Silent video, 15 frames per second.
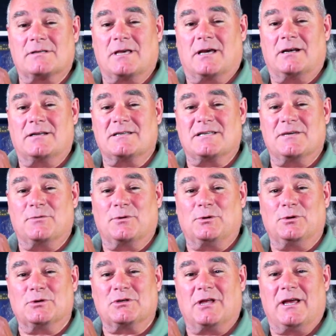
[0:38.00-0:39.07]
excited to see what it
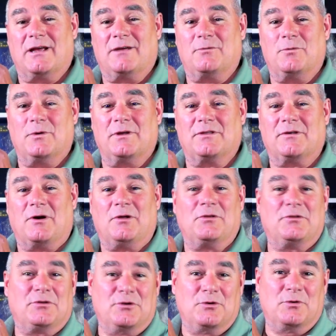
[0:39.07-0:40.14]
looks like with
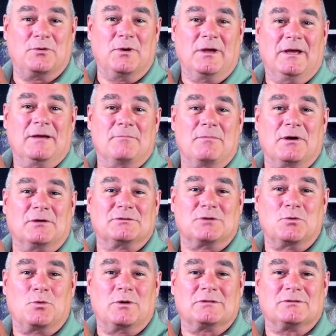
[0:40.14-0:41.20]
all of the new bells
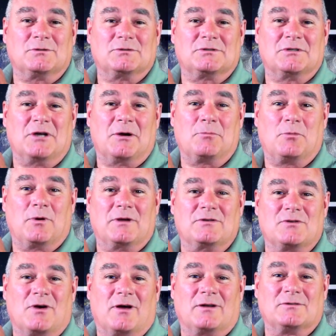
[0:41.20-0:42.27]
and whistles and
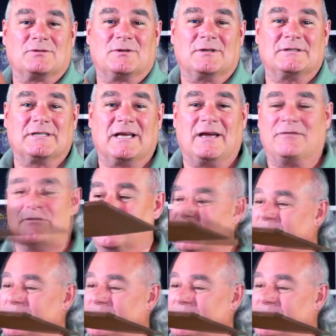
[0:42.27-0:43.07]
upgrades on it. So let's have